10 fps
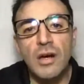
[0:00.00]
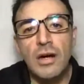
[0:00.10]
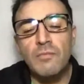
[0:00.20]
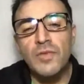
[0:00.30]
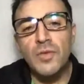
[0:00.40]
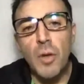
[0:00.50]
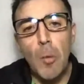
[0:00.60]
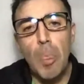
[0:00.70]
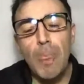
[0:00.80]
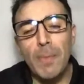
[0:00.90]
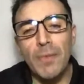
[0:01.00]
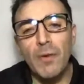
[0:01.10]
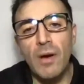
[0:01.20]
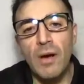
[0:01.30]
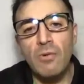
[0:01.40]
So,
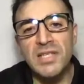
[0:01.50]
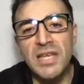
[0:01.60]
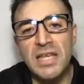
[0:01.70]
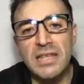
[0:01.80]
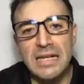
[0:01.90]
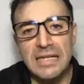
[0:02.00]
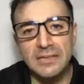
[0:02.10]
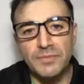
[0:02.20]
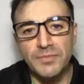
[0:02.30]
I was saying that